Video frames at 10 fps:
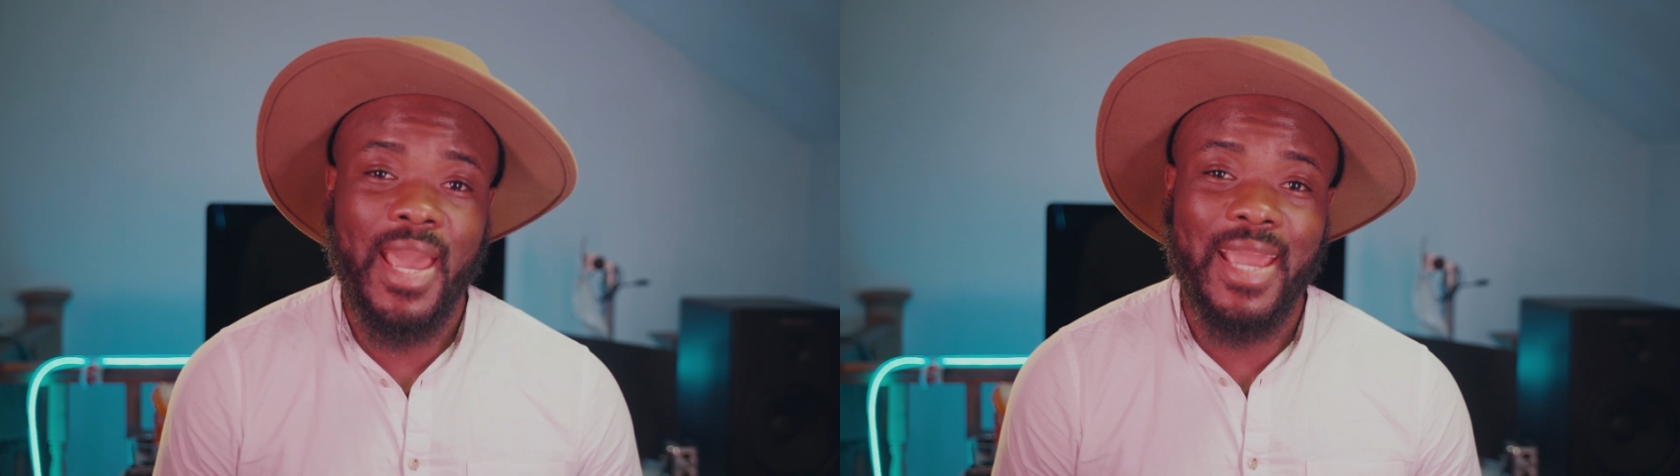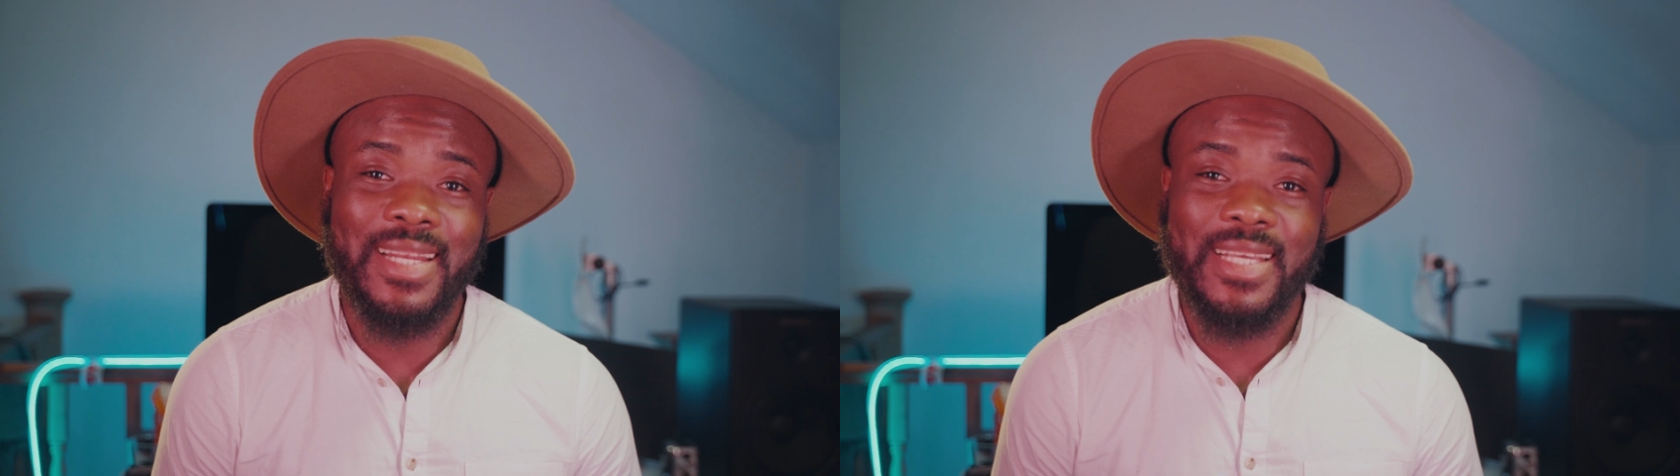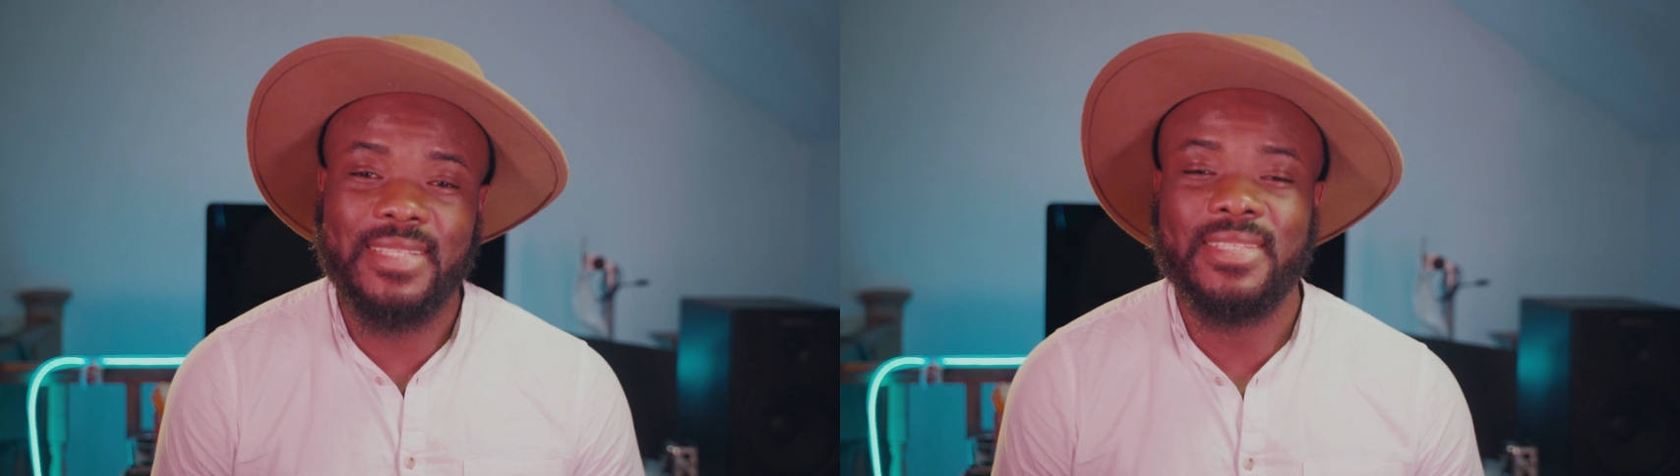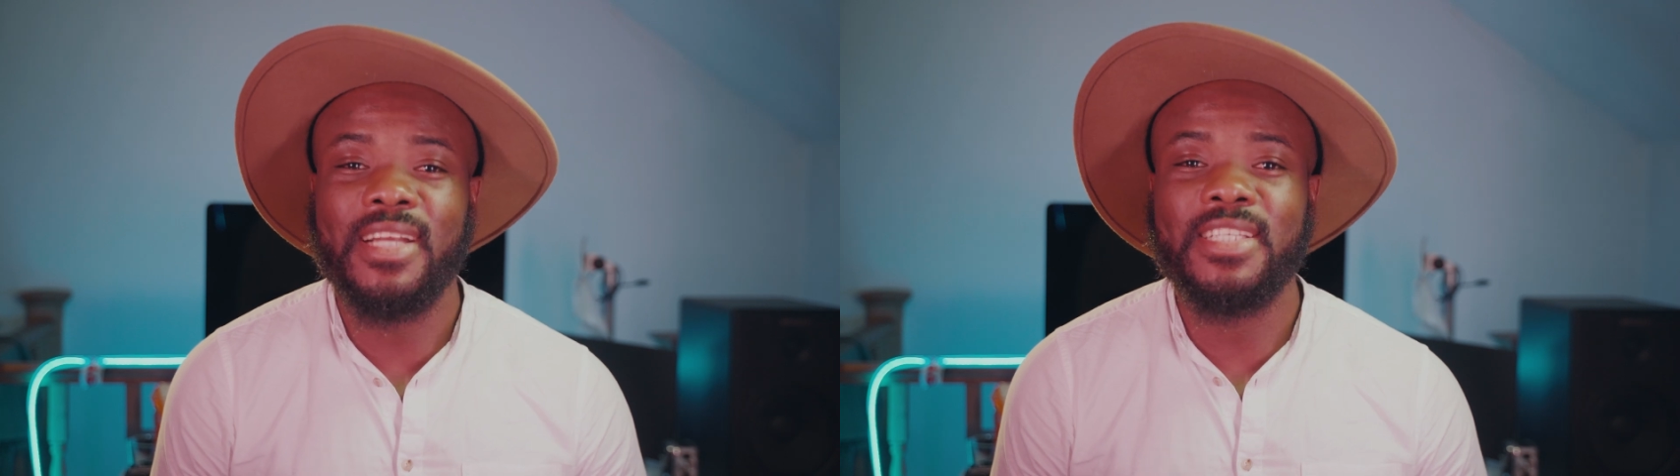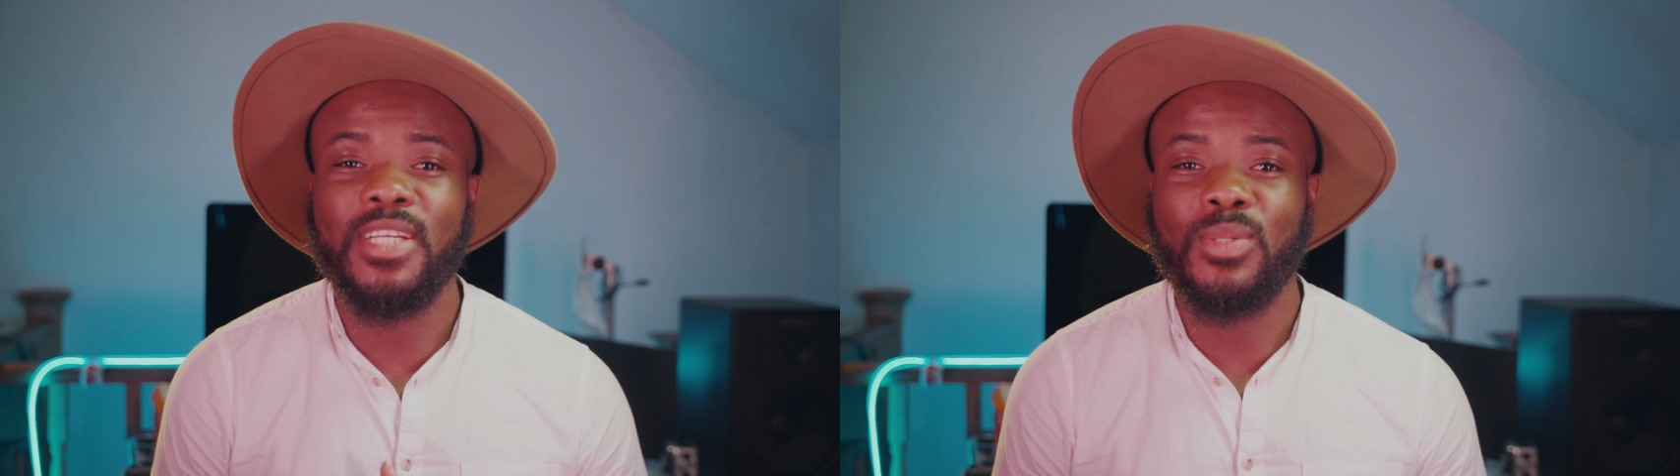And it's
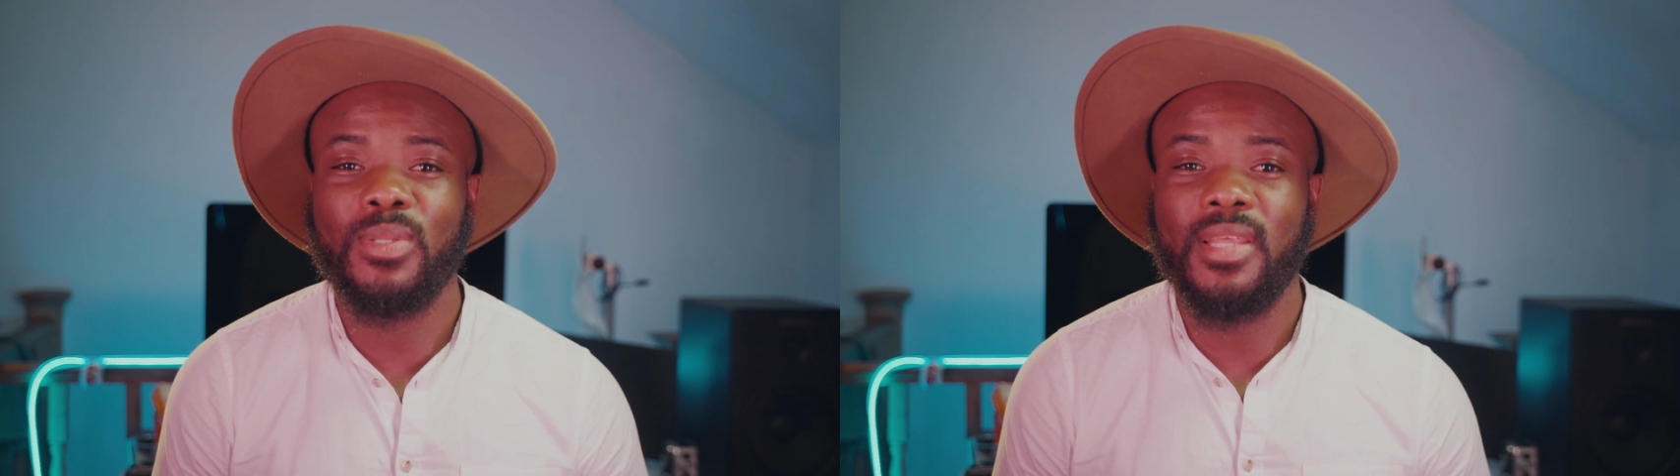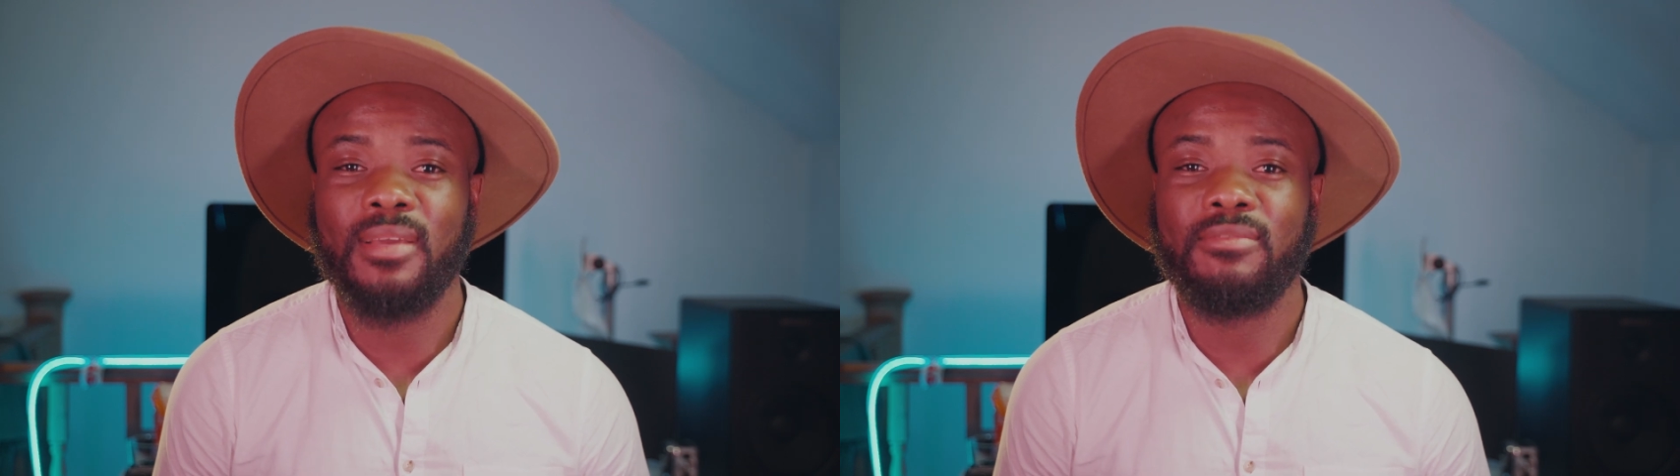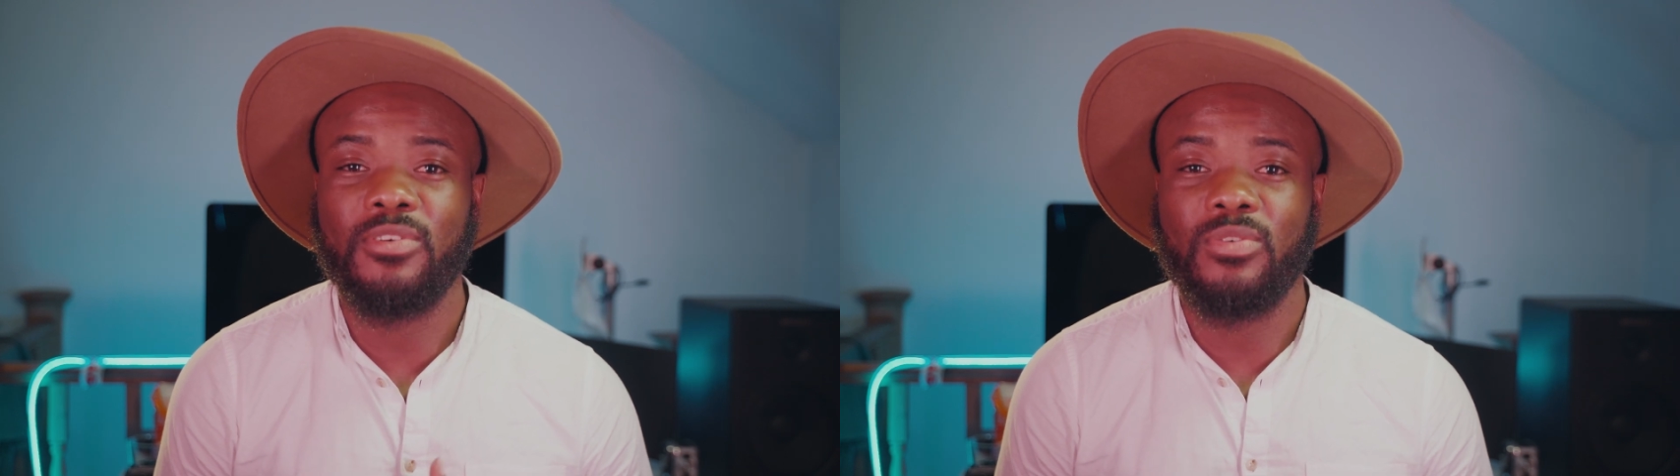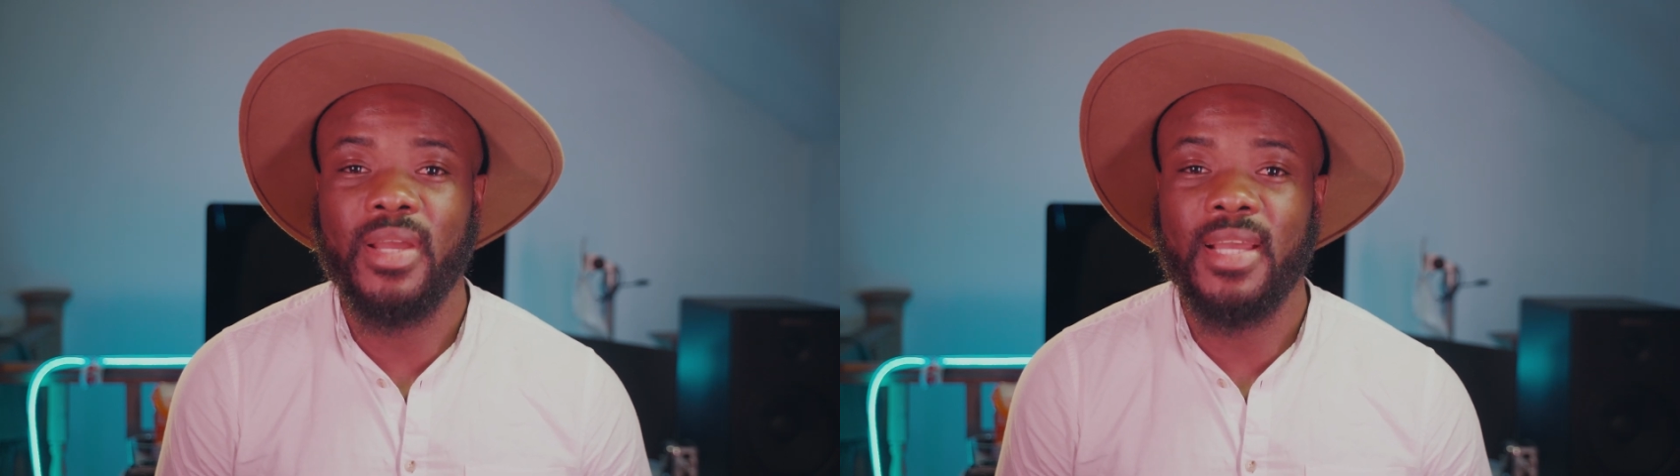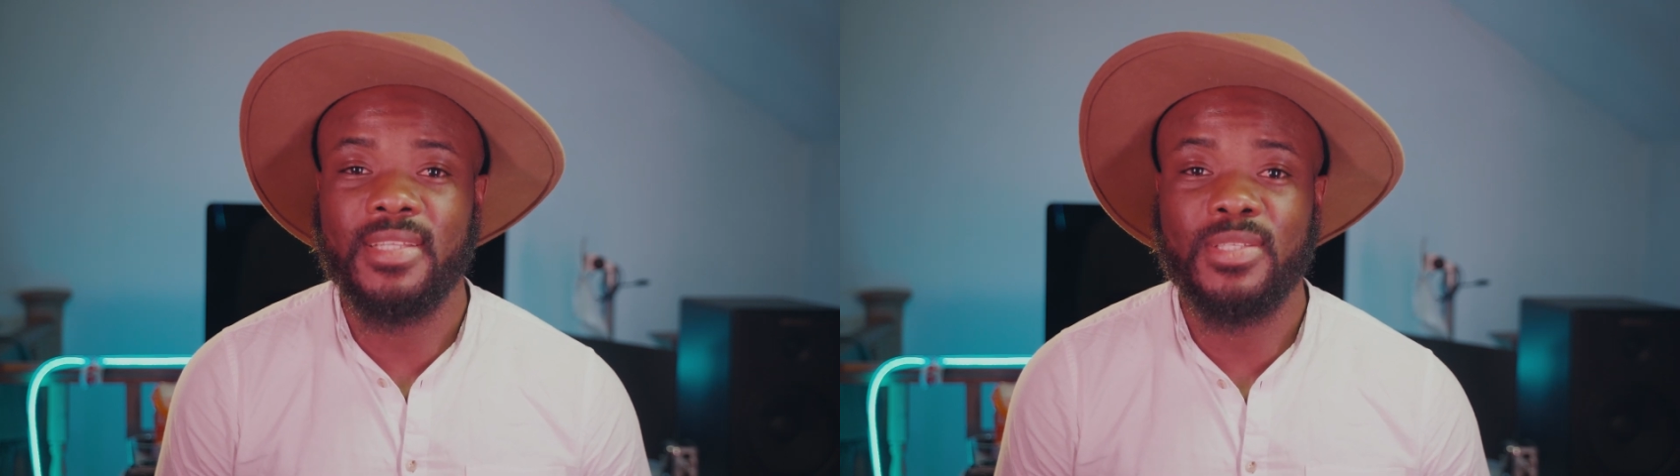such a good thing for
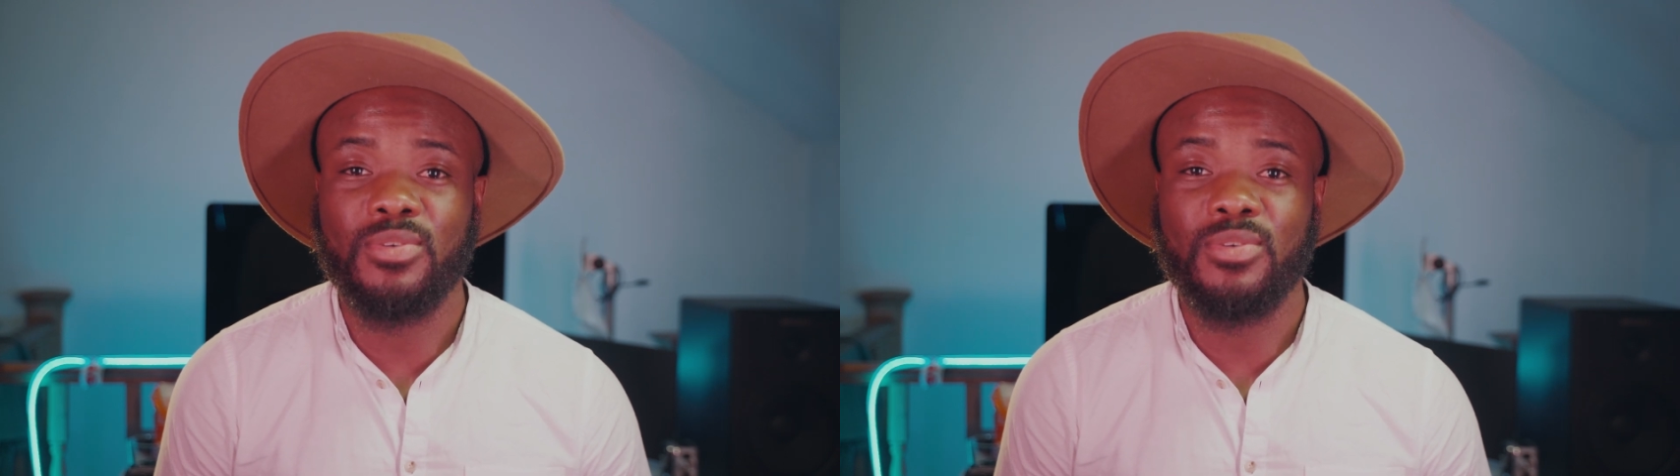Red